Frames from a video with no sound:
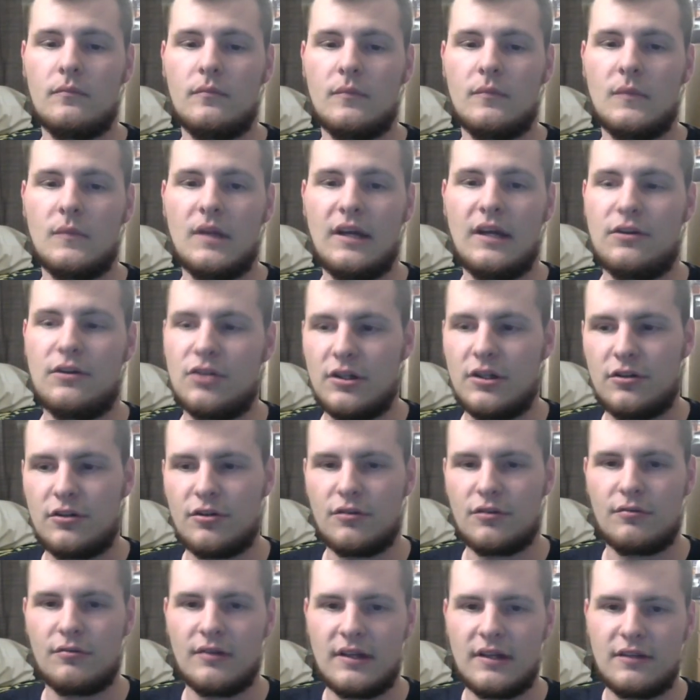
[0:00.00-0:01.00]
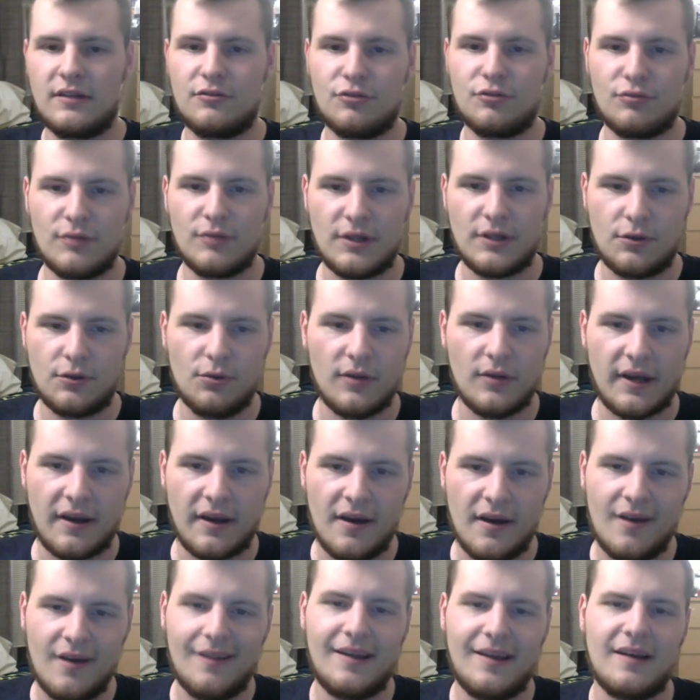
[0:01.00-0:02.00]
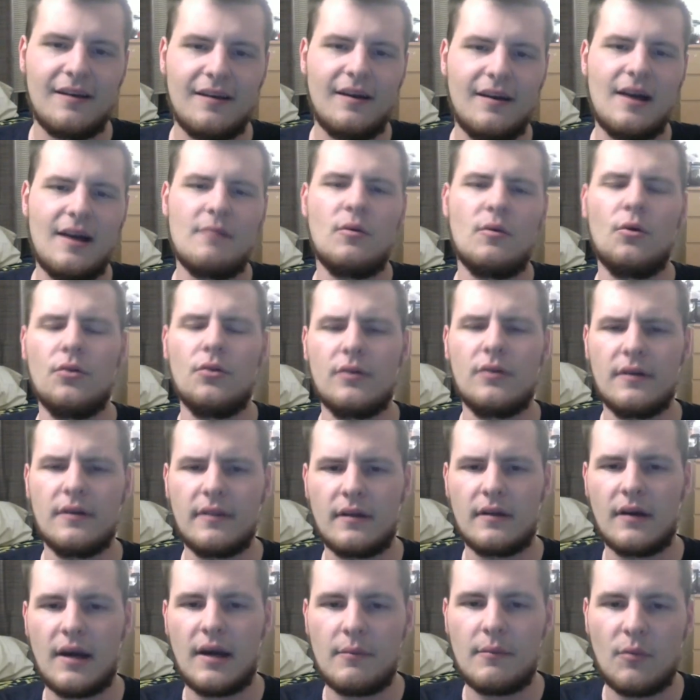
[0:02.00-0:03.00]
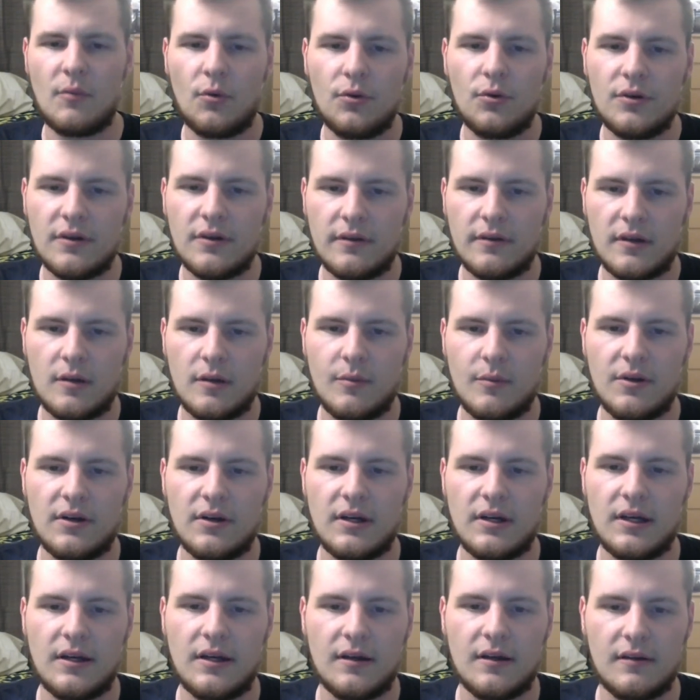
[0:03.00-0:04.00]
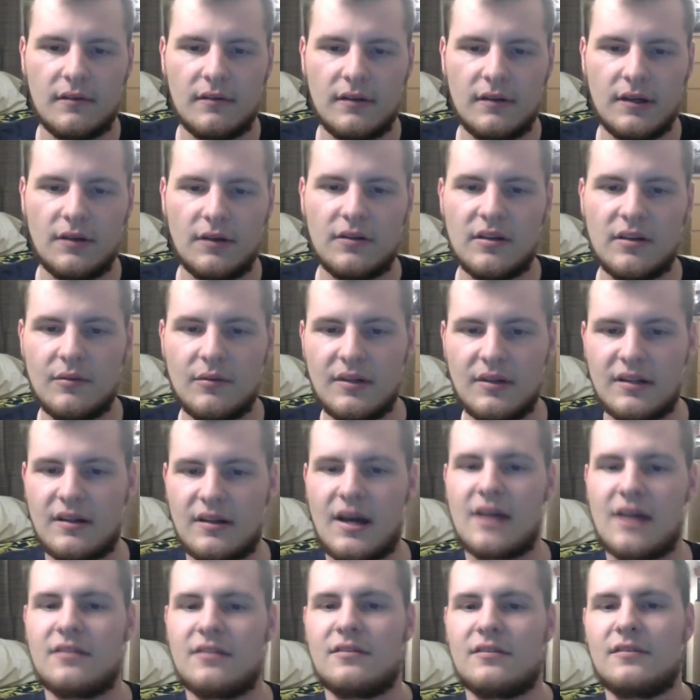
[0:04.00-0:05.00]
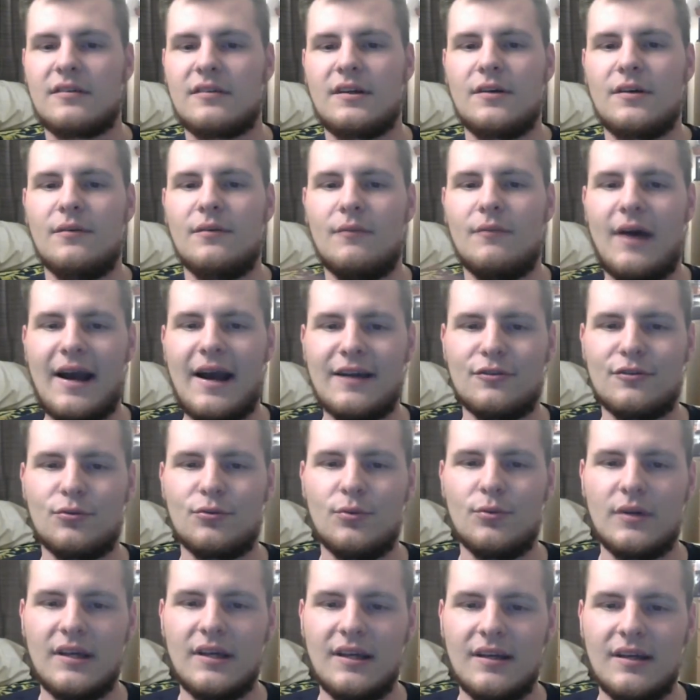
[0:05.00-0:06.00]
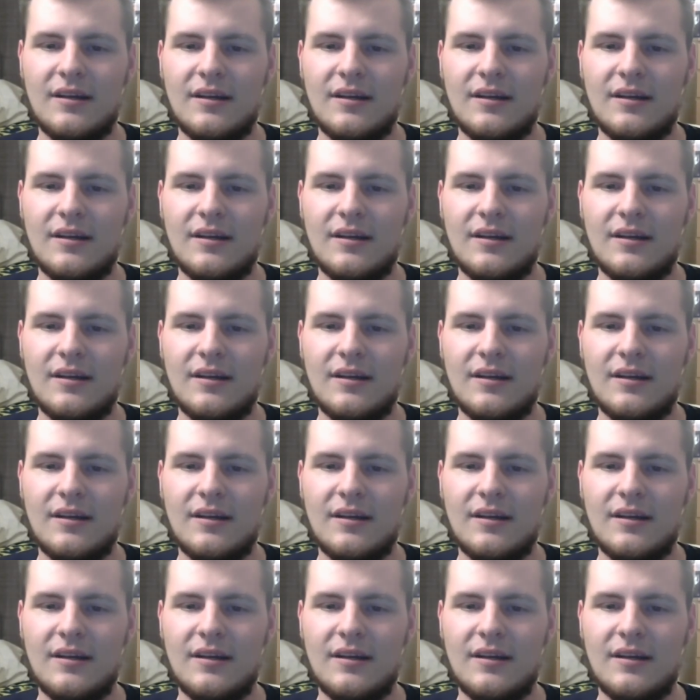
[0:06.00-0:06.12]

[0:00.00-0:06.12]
it's just really cool. Like I'm older in the community. Some of these guys are high school kids,